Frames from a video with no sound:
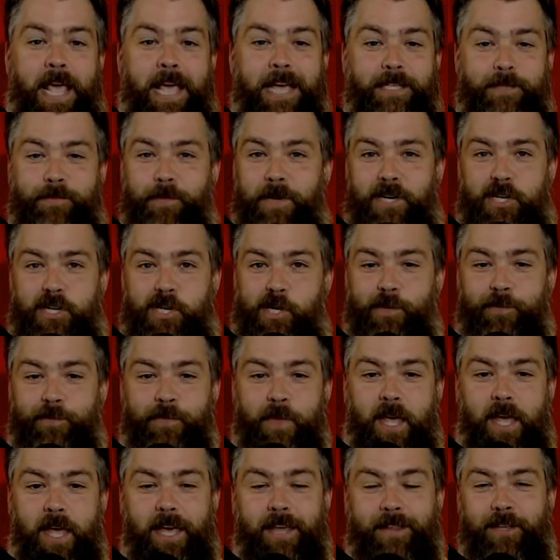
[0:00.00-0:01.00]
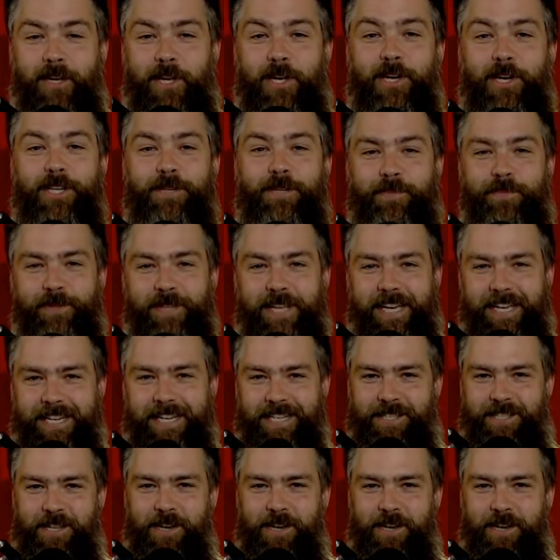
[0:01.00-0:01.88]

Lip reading: It's my show. The Good Place.